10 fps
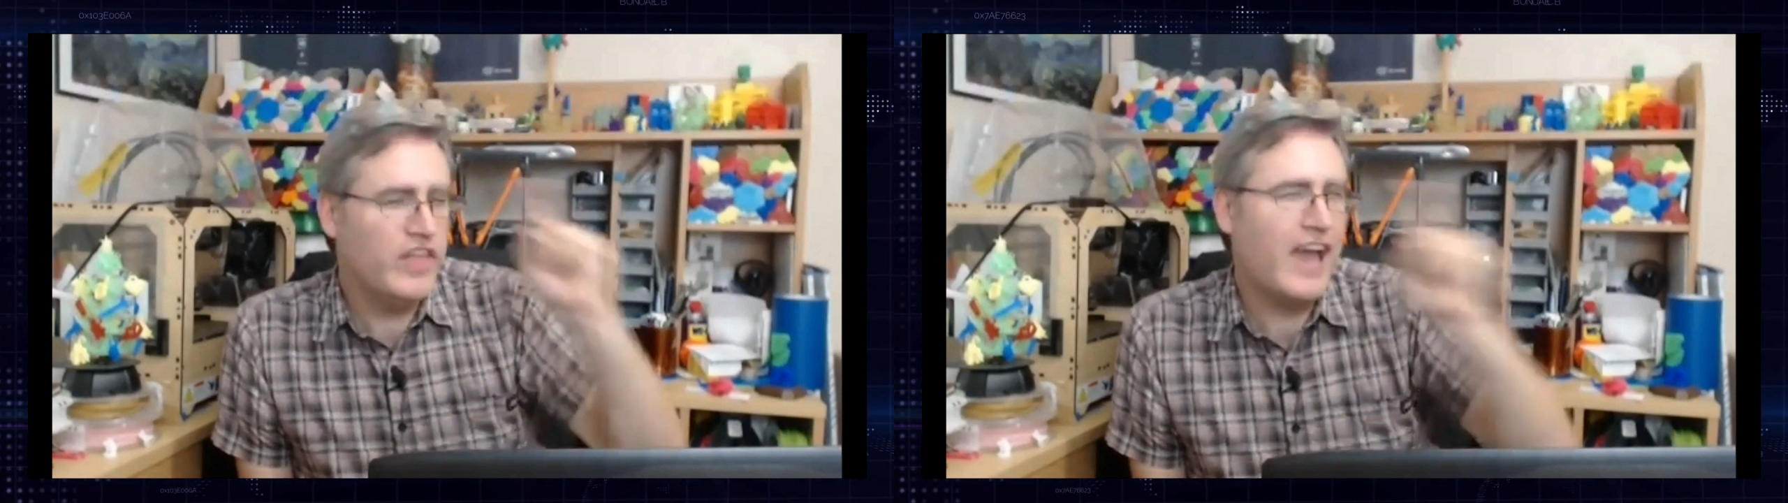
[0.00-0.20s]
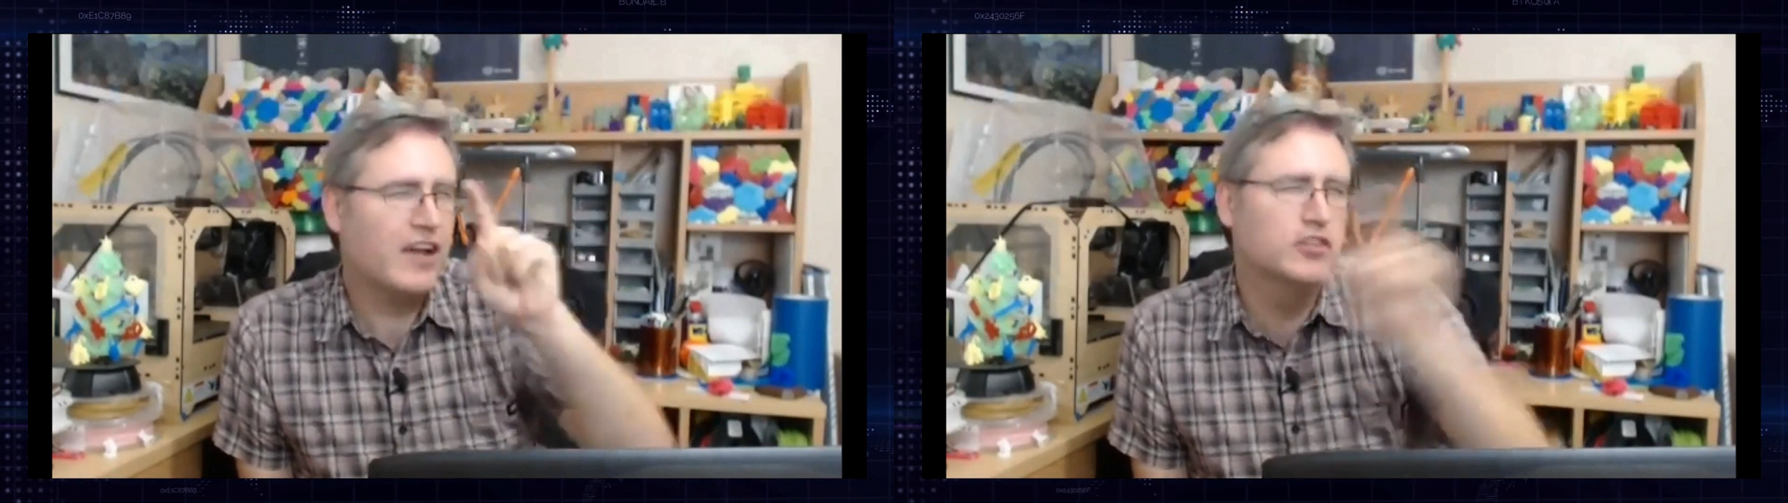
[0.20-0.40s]

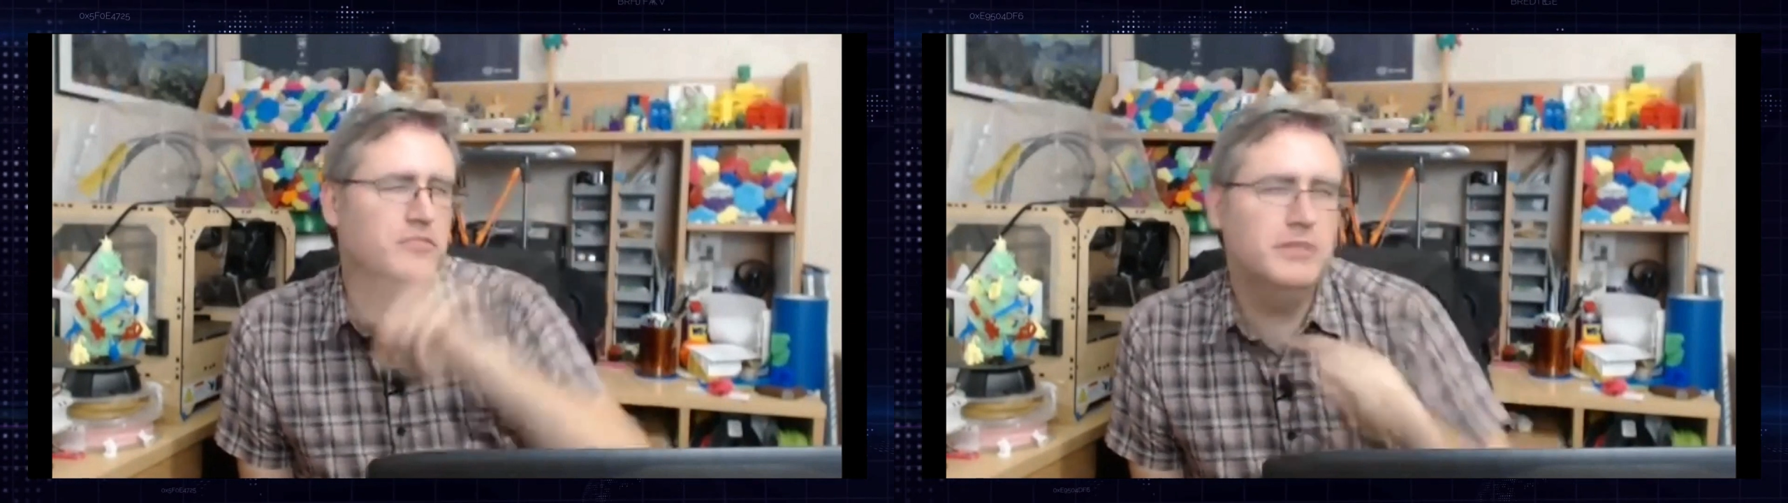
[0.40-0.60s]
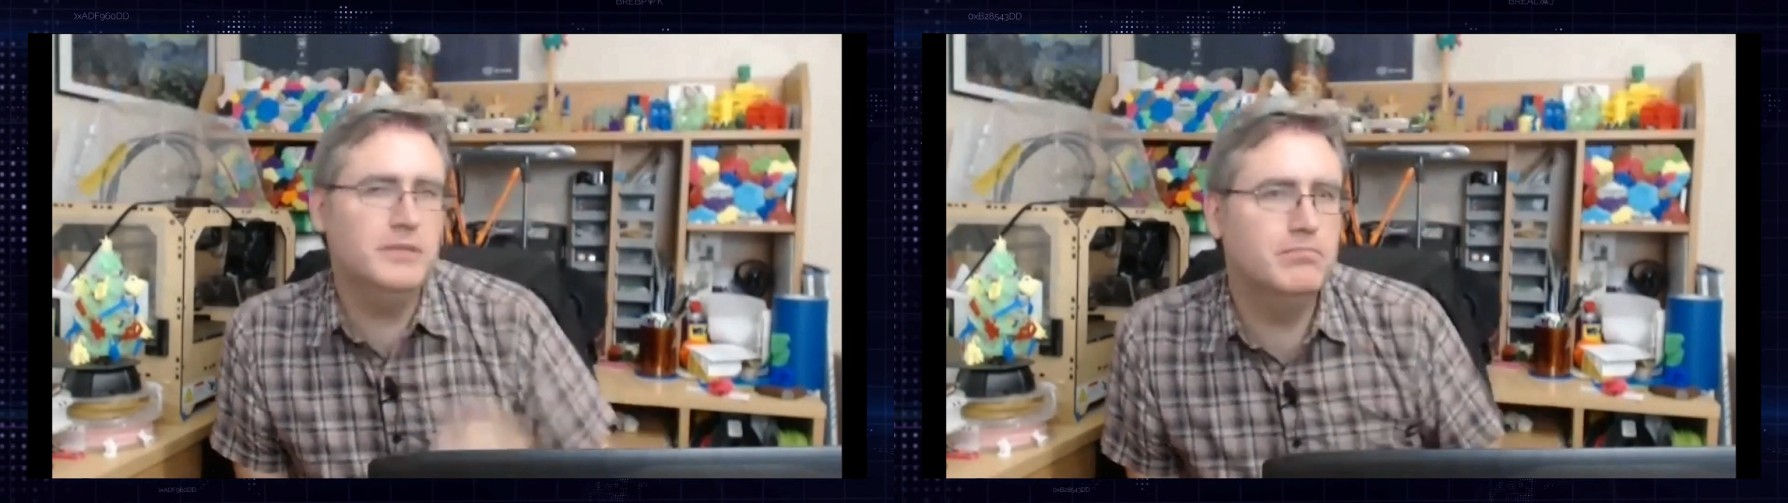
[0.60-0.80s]
"That
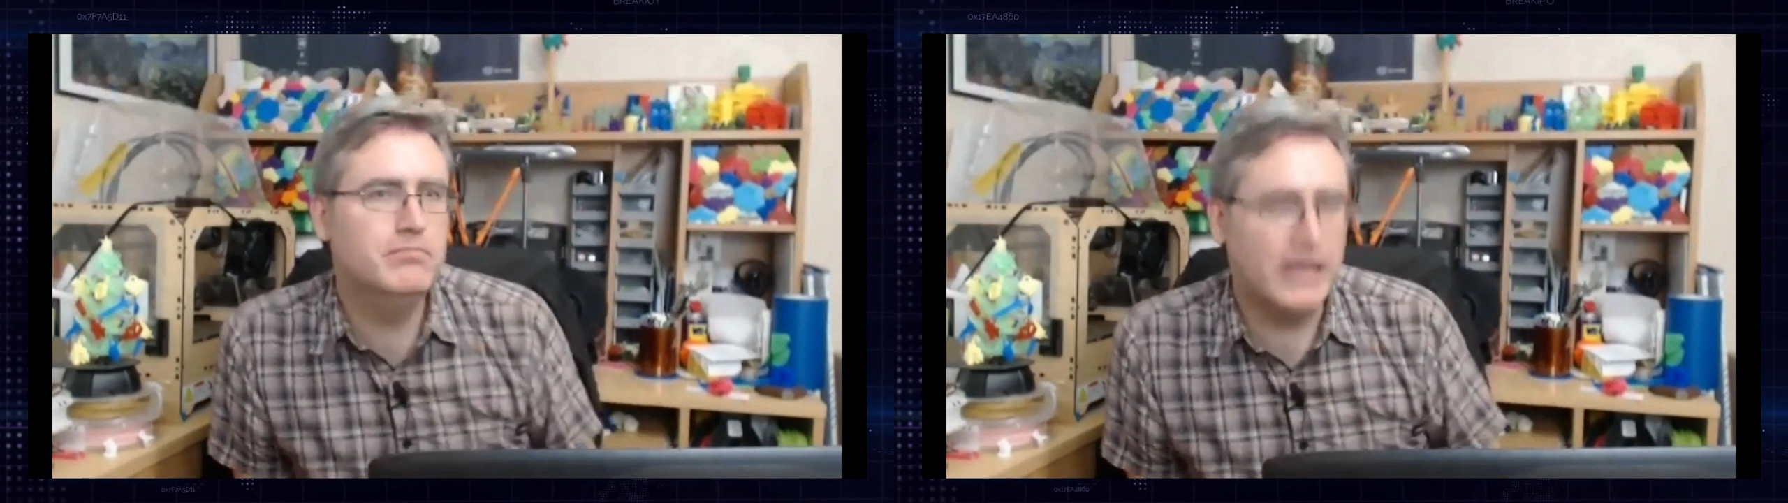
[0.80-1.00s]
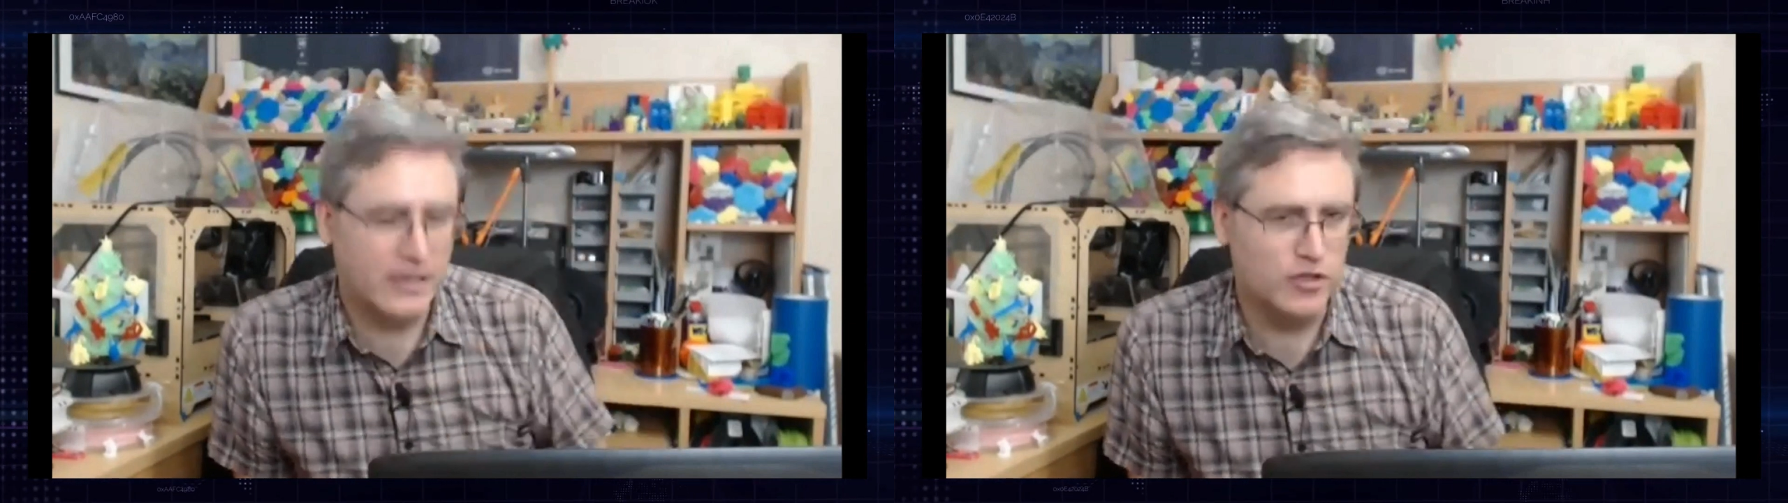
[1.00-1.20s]
could be
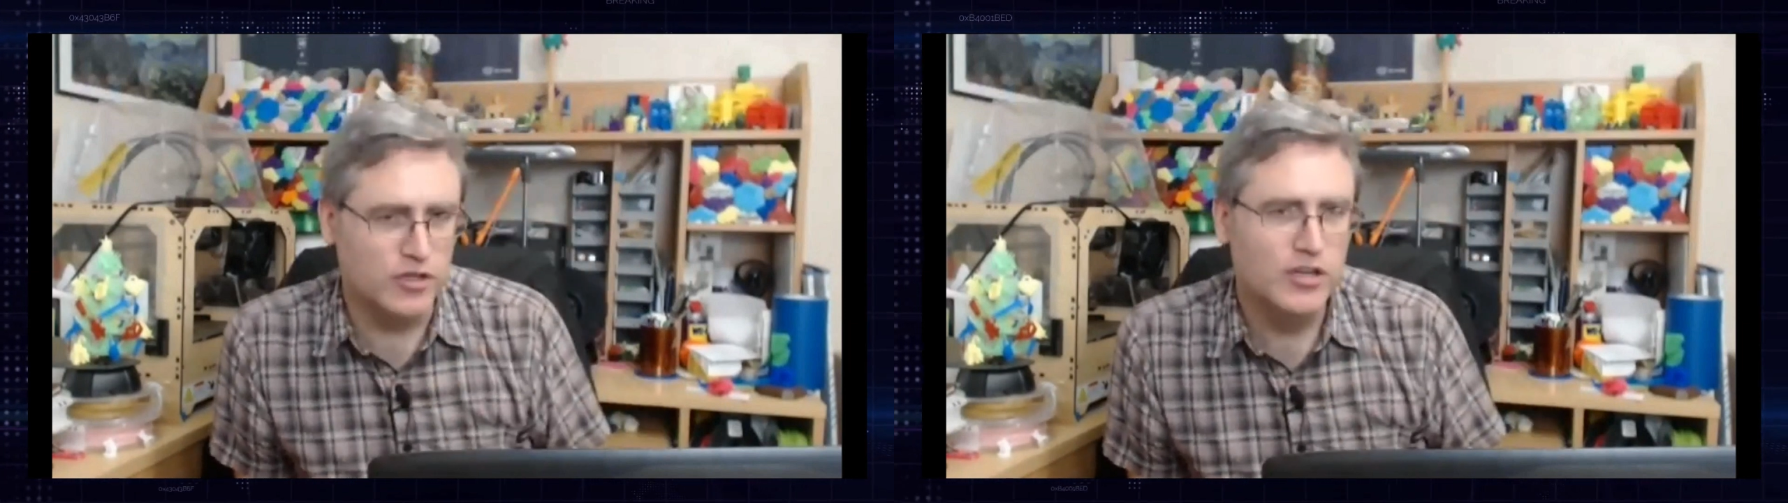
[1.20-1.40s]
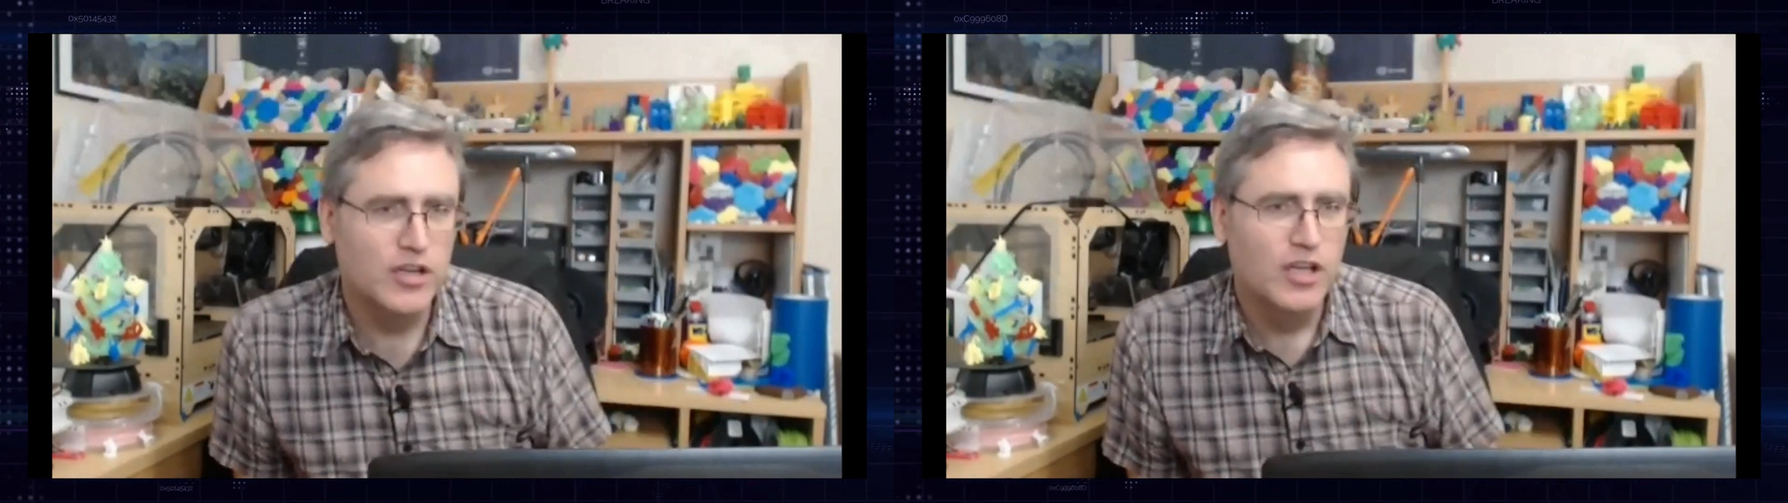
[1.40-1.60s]
better."